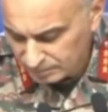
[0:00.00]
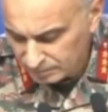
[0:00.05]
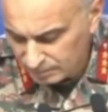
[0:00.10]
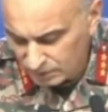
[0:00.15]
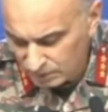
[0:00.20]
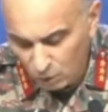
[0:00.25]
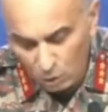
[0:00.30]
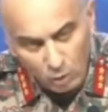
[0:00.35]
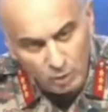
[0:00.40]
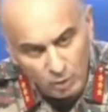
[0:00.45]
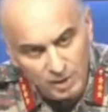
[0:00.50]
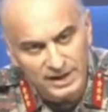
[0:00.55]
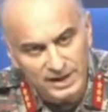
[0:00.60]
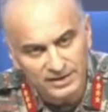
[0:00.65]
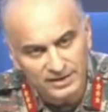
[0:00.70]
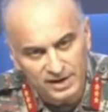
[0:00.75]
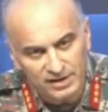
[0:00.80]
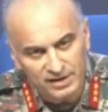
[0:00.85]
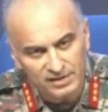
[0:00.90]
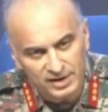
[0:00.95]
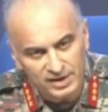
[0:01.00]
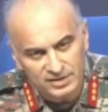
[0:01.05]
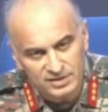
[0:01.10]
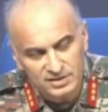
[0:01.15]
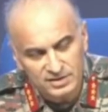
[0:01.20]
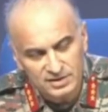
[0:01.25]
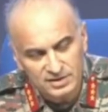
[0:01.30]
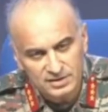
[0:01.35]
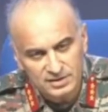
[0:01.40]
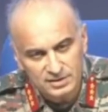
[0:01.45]
only
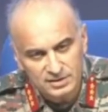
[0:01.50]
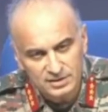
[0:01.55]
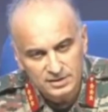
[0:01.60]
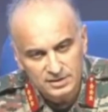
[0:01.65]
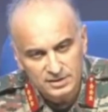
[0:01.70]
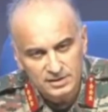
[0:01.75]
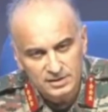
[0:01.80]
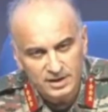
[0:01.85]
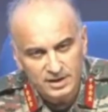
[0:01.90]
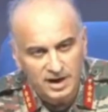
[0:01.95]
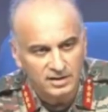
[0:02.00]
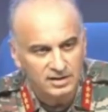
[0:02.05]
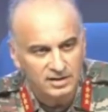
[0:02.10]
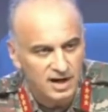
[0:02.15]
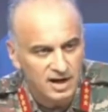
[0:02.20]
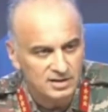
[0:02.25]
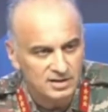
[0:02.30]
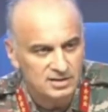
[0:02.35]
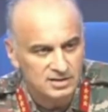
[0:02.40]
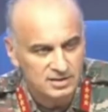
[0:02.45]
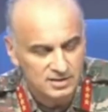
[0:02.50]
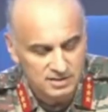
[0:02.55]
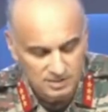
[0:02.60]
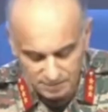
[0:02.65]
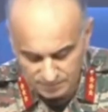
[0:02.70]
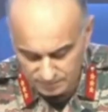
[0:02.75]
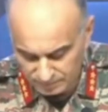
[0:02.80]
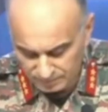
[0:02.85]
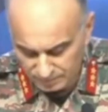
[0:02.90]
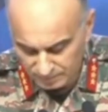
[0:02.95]
terrorists and thus
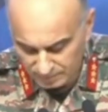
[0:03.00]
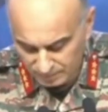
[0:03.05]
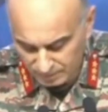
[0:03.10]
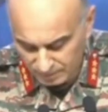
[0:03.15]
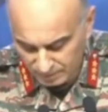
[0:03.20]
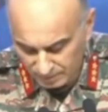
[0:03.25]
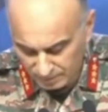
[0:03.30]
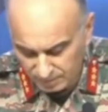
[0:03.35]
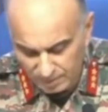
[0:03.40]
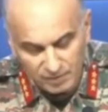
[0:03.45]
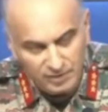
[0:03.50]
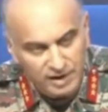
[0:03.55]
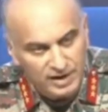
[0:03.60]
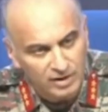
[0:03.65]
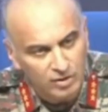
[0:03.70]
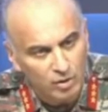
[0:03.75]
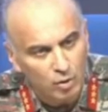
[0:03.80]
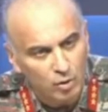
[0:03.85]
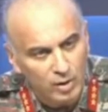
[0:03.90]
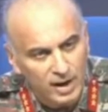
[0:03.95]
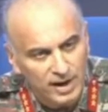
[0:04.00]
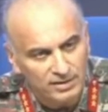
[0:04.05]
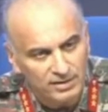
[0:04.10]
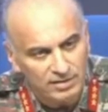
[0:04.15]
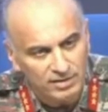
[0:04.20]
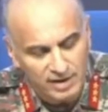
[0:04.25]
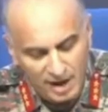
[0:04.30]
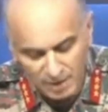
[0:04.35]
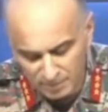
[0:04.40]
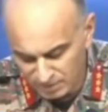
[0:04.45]
prevent collateral
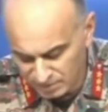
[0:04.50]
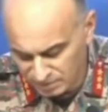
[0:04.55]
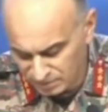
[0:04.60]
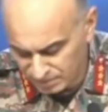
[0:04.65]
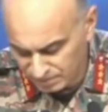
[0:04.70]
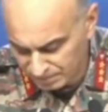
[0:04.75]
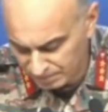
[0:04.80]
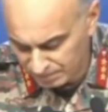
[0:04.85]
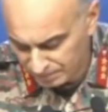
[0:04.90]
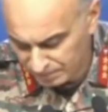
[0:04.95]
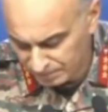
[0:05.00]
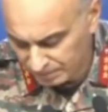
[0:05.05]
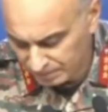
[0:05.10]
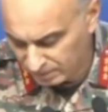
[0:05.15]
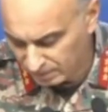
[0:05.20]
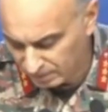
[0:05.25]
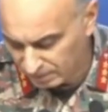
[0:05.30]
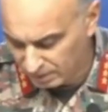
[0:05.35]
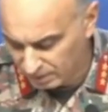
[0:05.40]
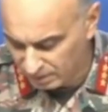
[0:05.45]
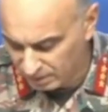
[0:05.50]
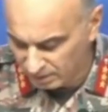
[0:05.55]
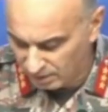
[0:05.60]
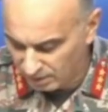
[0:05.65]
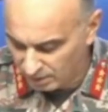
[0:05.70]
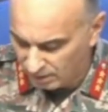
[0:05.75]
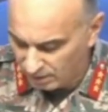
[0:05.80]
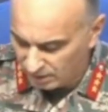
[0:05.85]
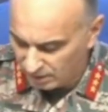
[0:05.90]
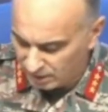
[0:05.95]
damage.
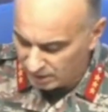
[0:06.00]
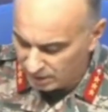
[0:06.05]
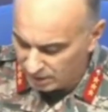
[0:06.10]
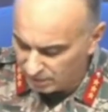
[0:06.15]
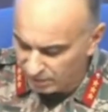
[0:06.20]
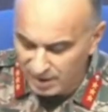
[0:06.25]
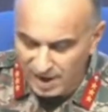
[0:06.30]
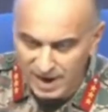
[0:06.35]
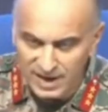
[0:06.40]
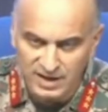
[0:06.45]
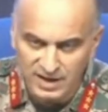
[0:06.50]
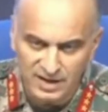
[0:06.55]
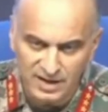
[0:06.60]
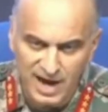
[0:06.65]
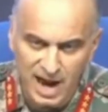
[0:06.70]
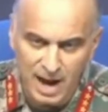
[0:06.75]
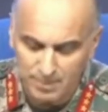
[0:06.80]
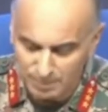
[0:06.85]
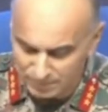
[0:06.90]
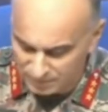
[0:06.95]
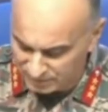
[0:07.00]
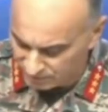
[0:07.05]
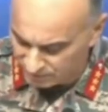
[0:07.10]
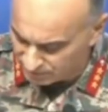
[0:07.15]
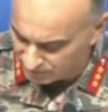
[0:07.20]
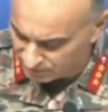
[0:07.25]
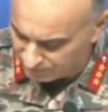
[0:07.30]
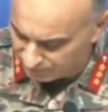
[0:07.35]
There were 9 camps